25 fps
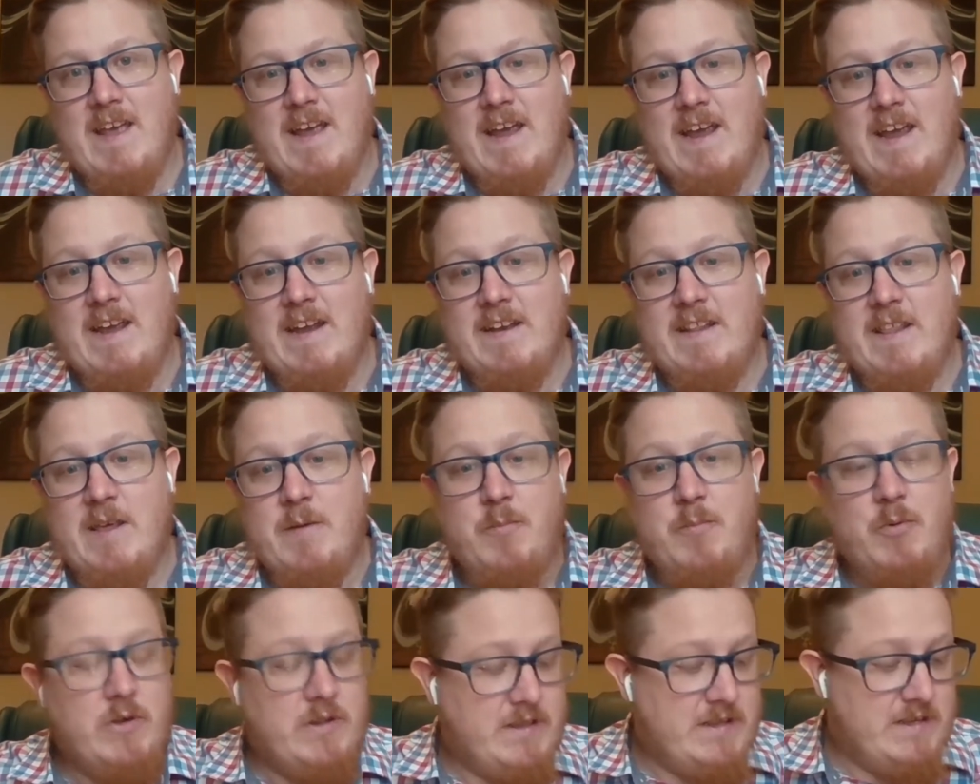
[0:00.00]
And they
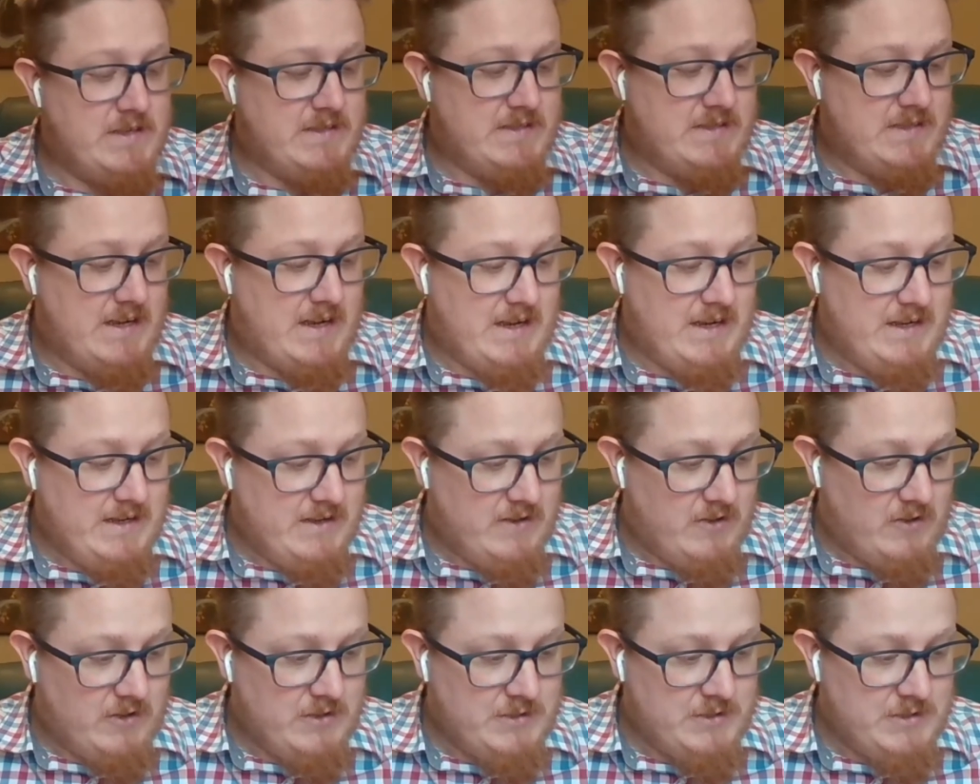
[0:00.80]
put this
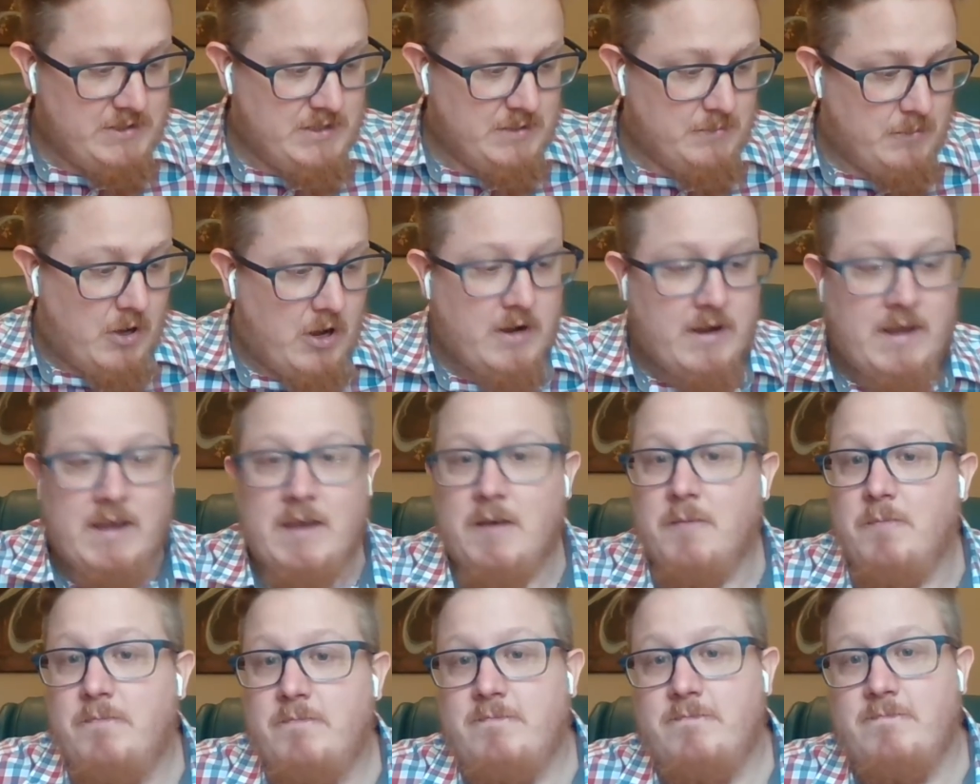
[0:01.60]
sign on to mock
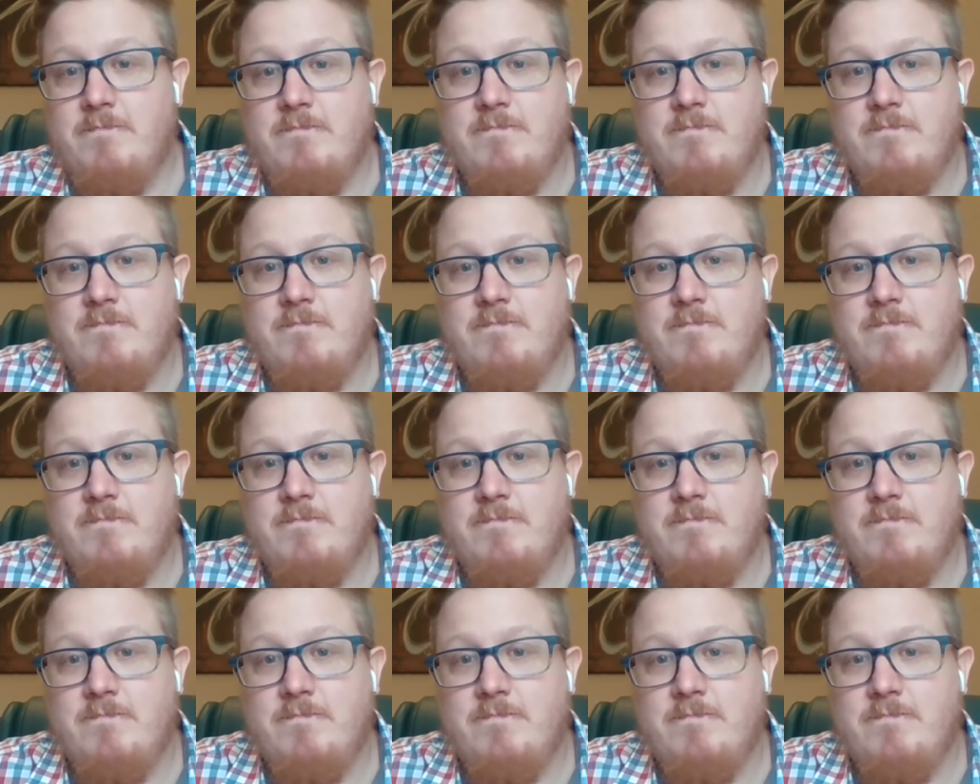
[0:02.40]
him.